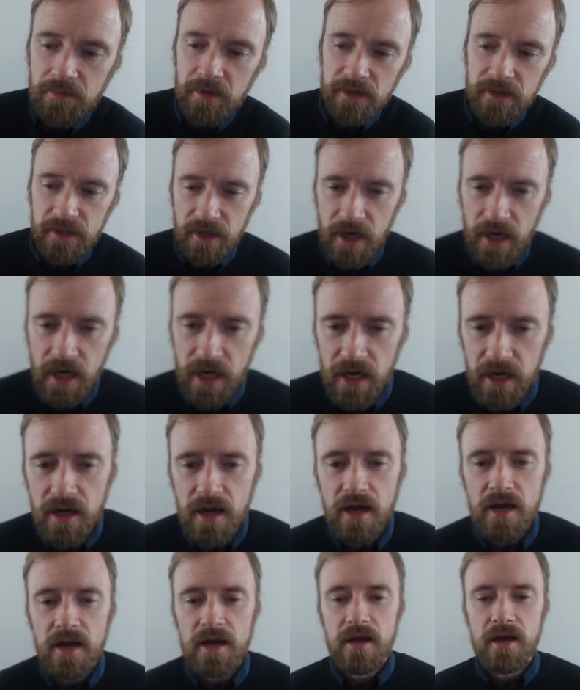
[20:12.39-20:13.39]
But today,
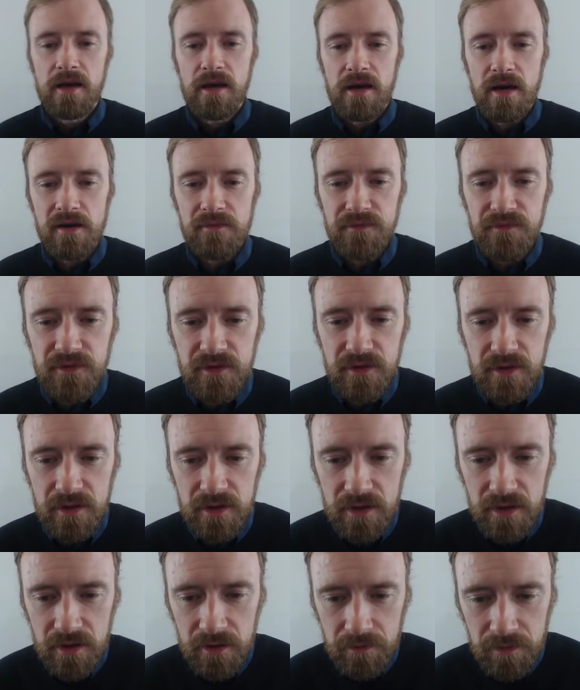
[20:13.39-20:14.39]

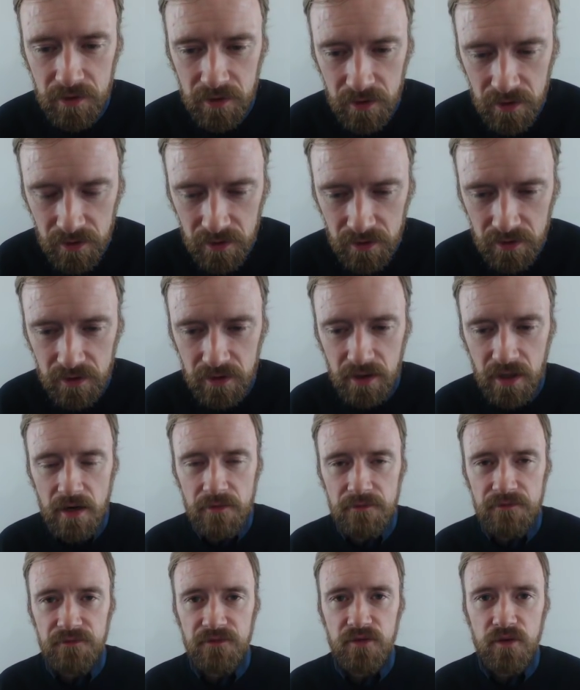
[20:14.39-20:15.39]
comfortable,
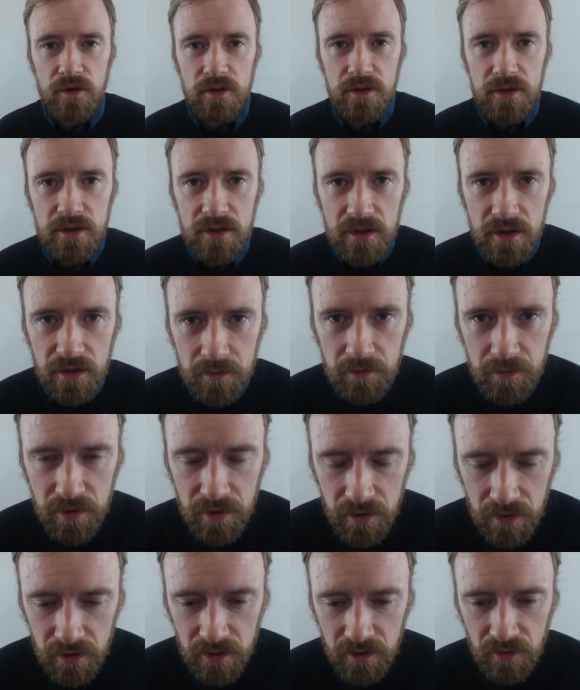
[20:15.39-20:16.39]

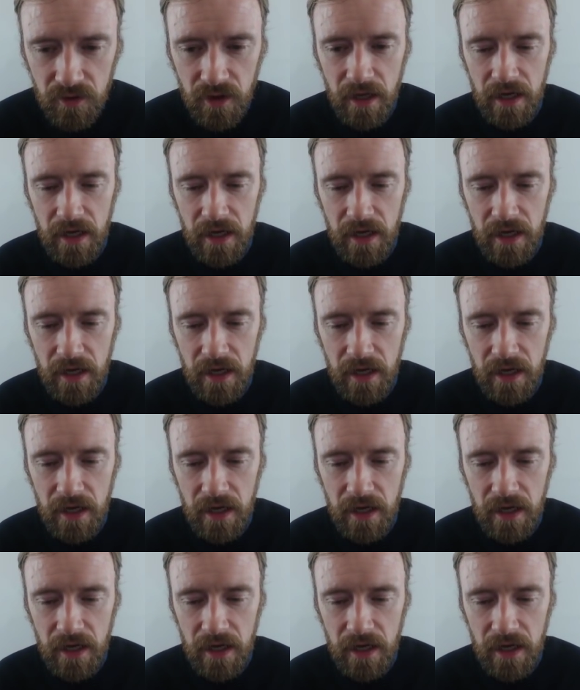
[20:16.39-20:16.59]
comfortable.